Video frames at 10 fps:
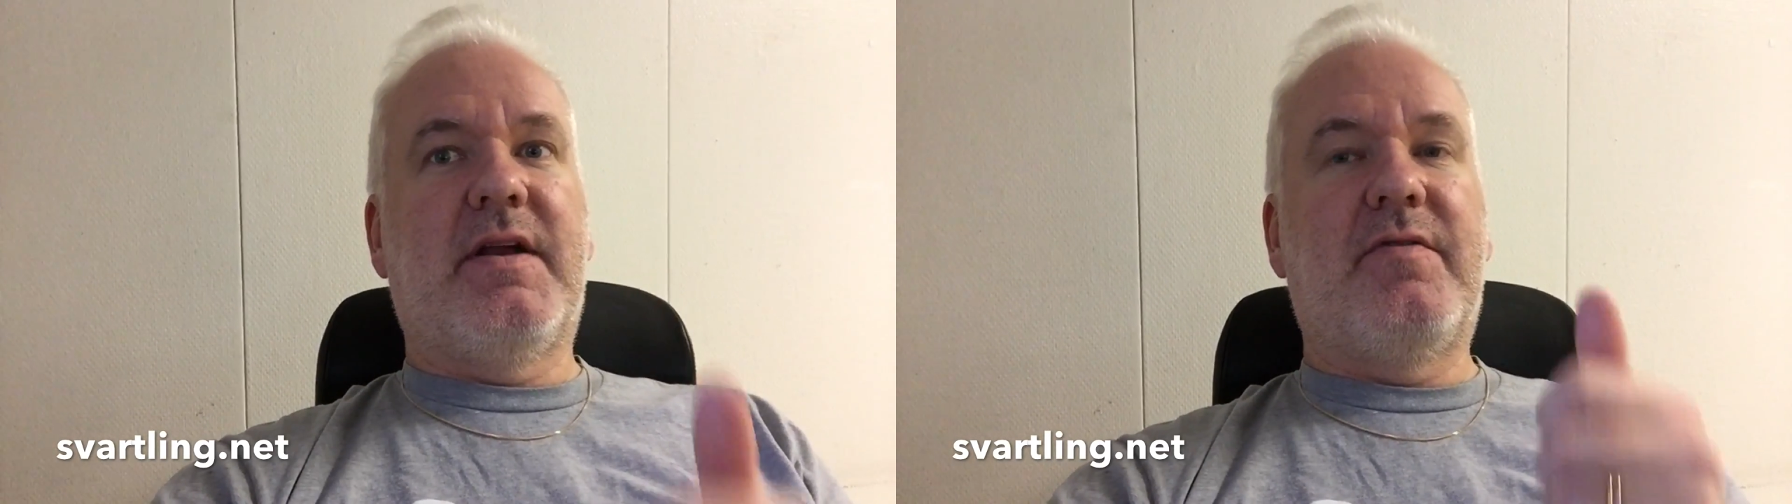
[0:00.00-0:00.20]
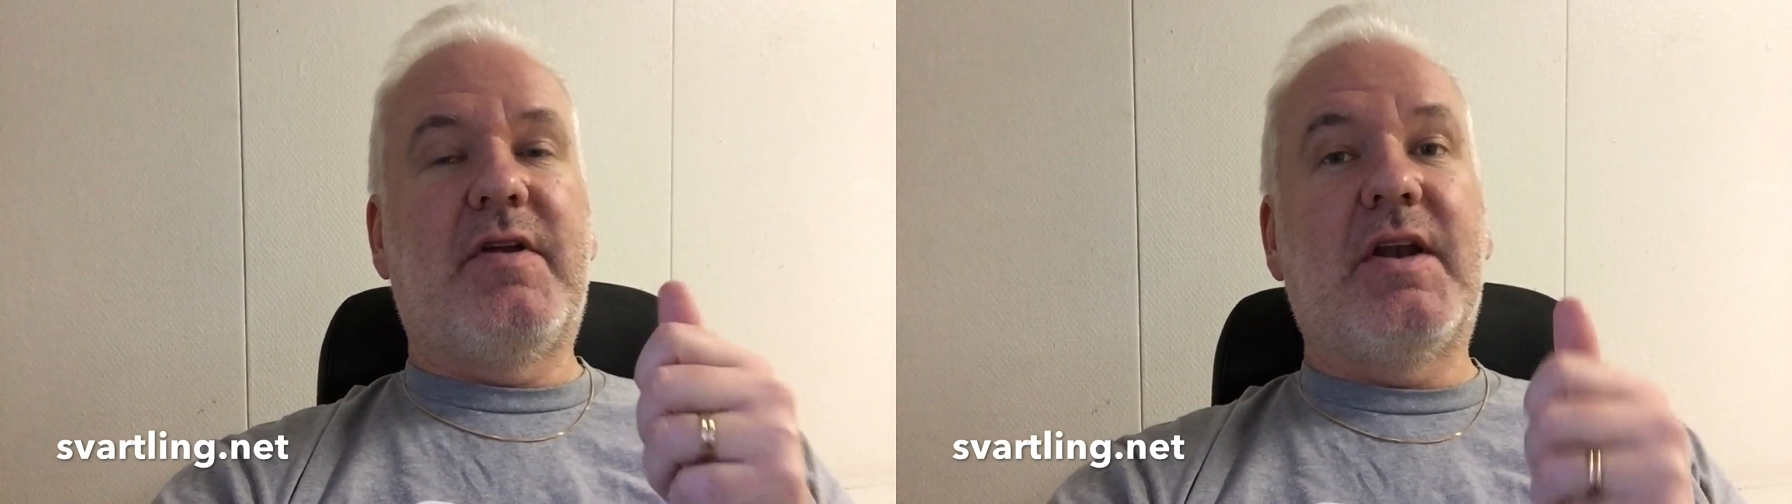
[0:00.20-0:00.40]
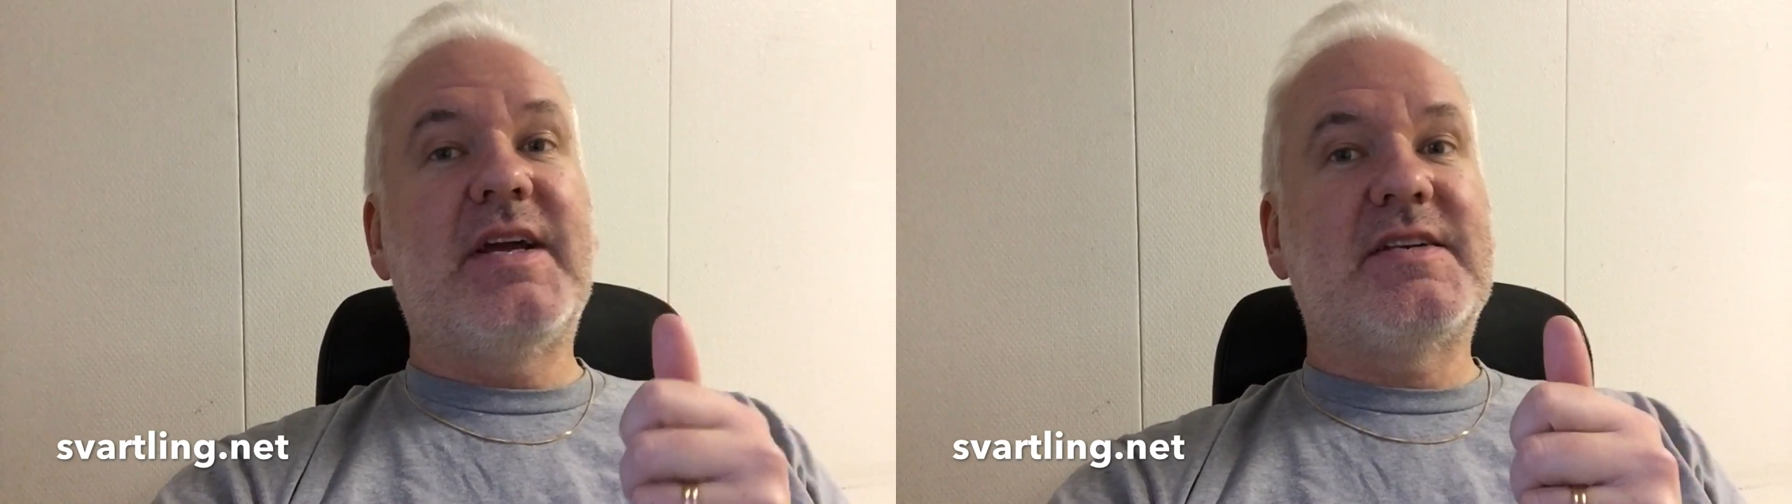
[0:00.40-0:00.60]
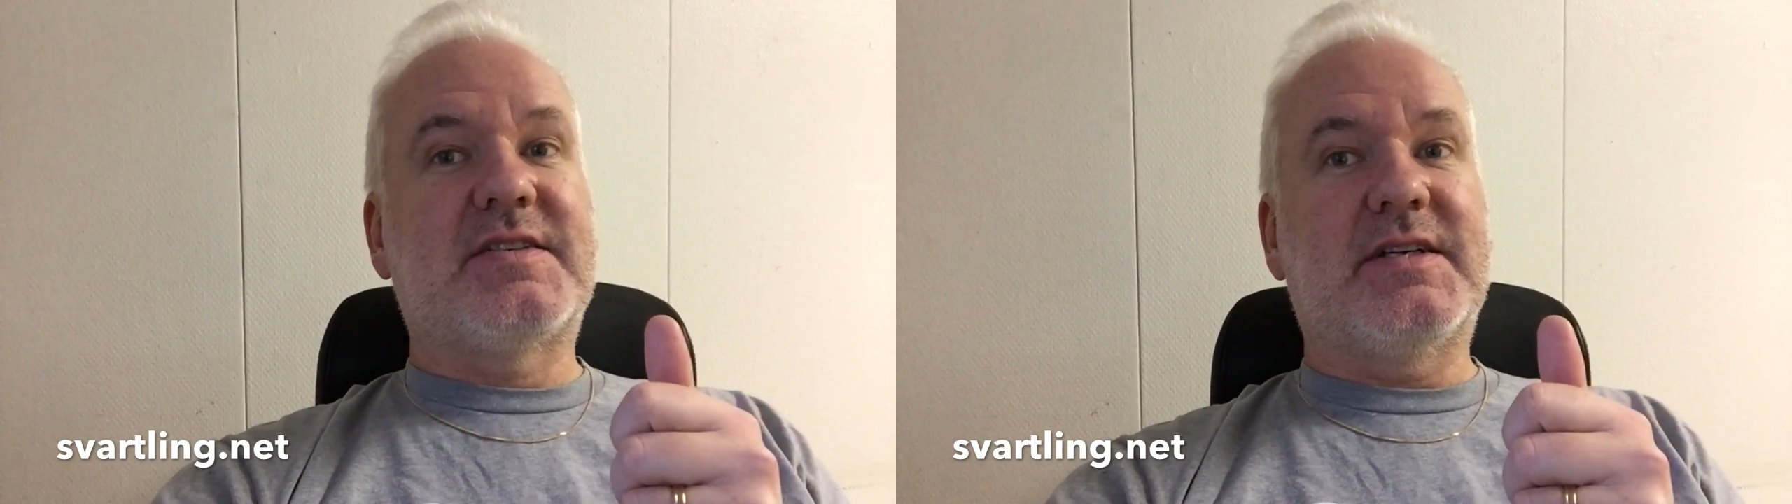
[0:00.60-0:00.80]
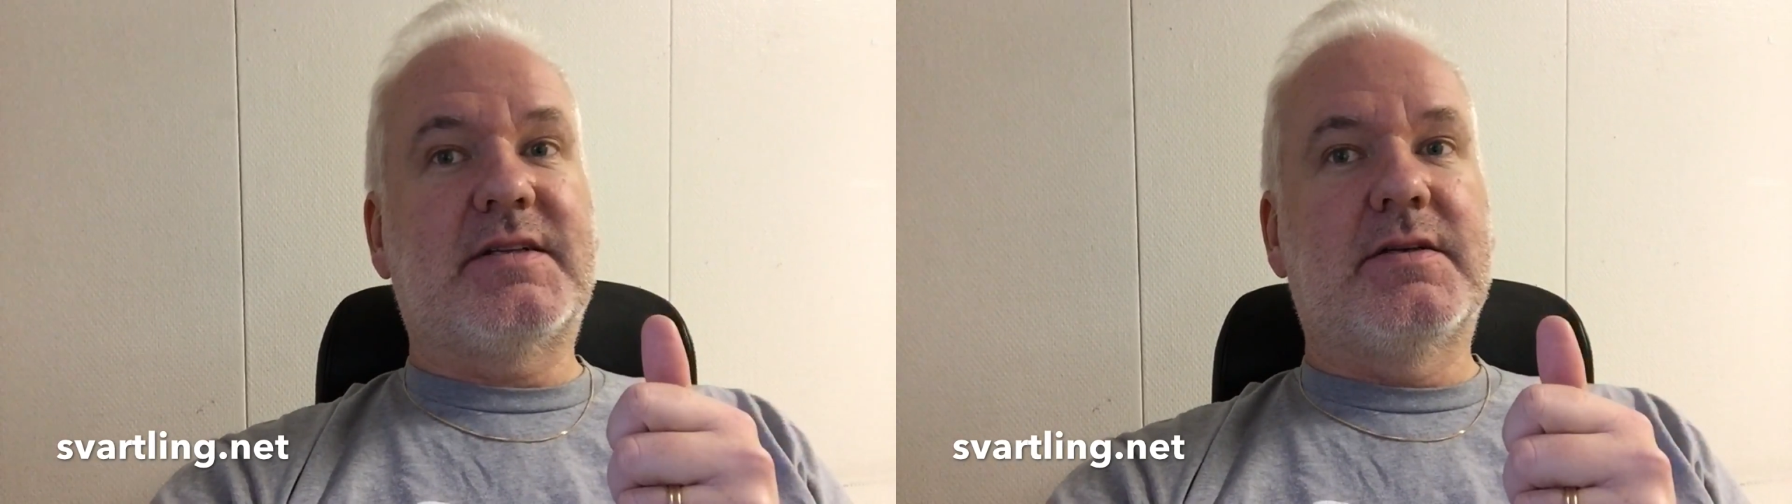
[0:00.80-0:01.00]
then
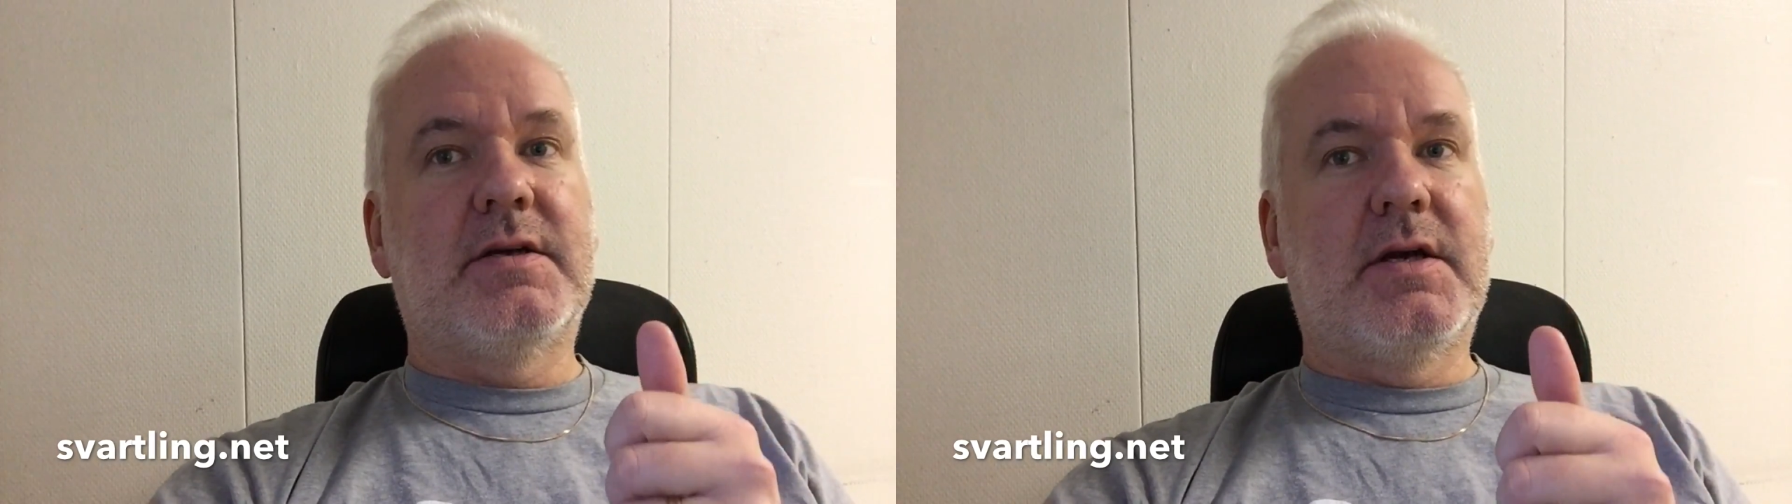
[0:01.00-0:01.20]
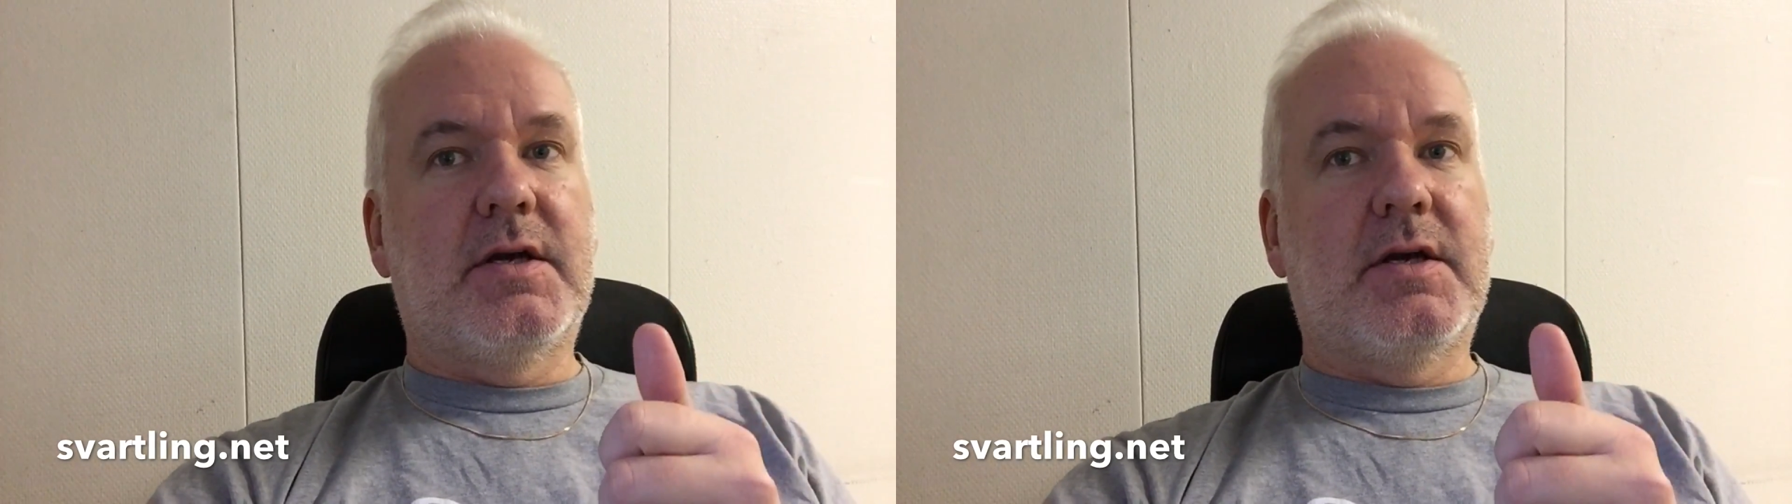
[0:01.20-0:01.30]
release it.